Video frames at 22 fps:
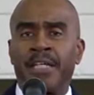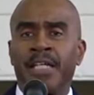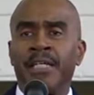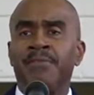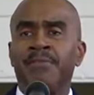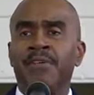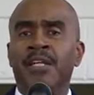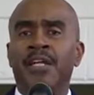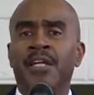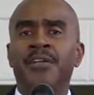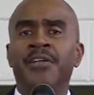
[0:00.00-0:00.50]

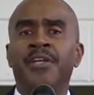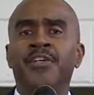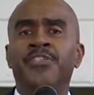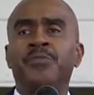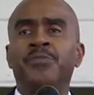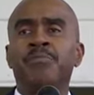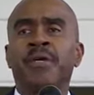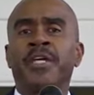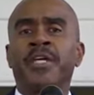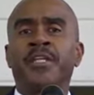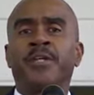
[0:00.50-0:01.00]
Even in this
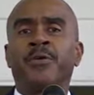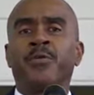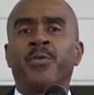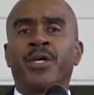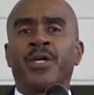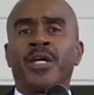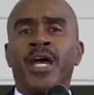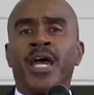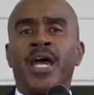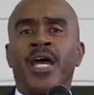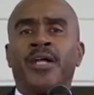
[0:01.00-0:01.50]
meeting, we
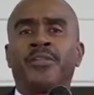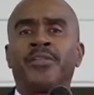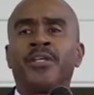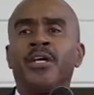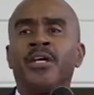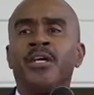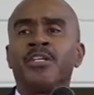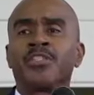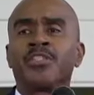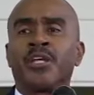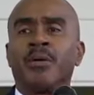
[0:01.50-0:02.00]
had
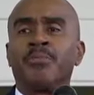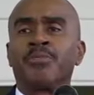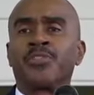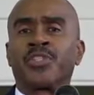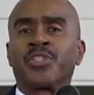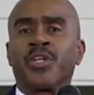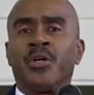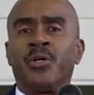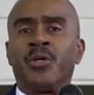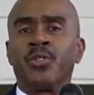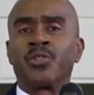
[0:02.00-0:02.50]
some
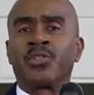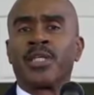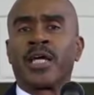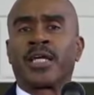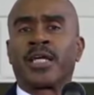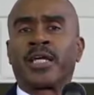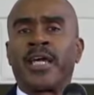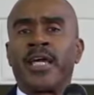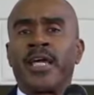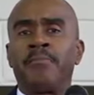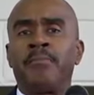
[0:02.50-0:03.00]
souls that
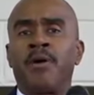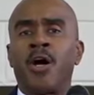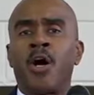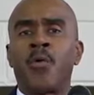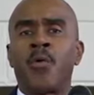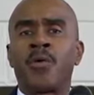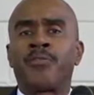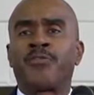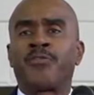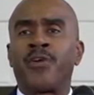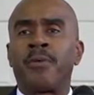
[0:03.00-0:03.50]
came all
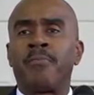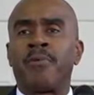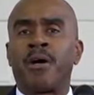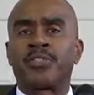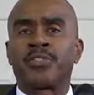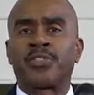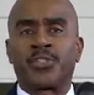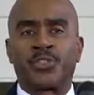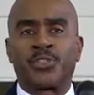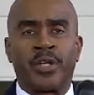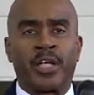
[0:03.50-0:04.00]
the way from
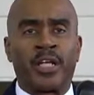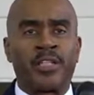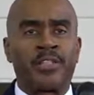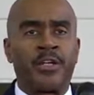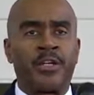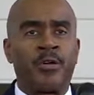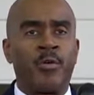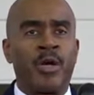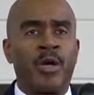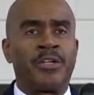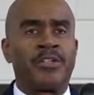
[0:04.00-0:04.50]

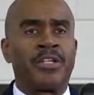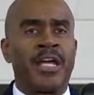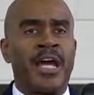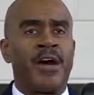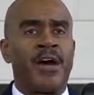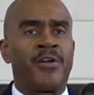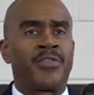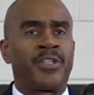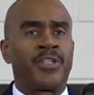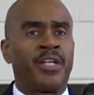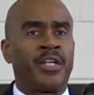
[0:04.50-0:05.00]
Australia, went
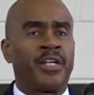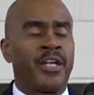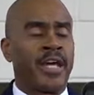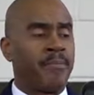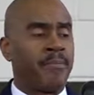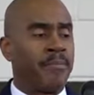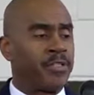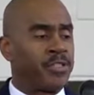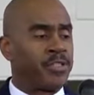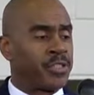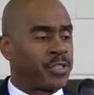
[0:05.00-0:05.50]
down in the
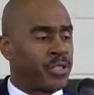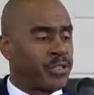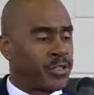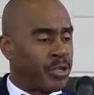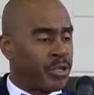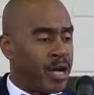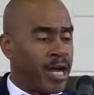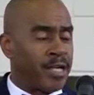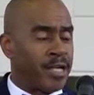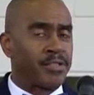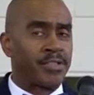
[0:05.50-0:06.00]
name of Jesus
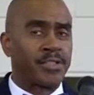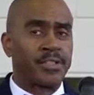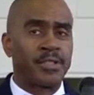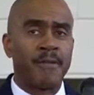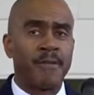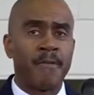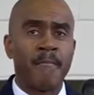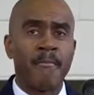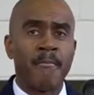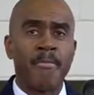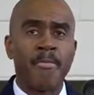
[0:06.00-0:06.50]
Christ.
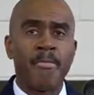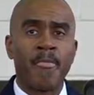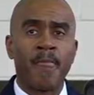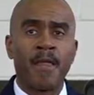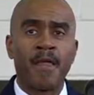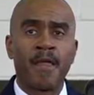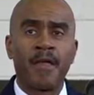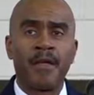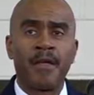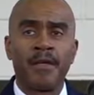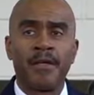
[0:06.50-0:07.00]

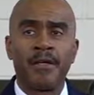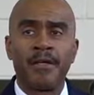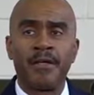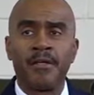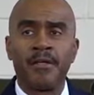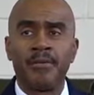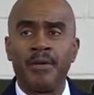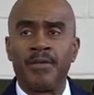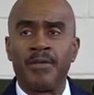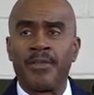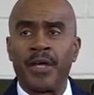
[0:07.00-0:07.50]

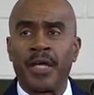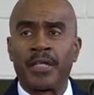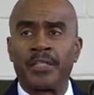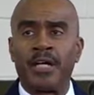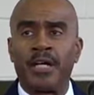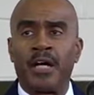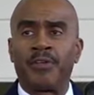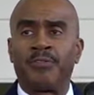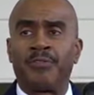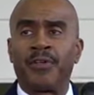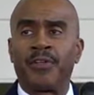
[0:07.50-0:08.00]
We thank
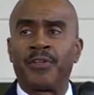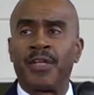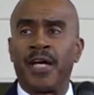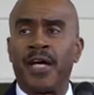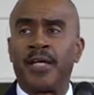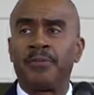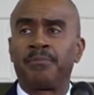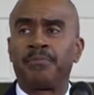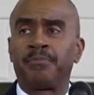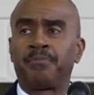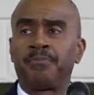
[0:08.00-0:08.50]
God for that.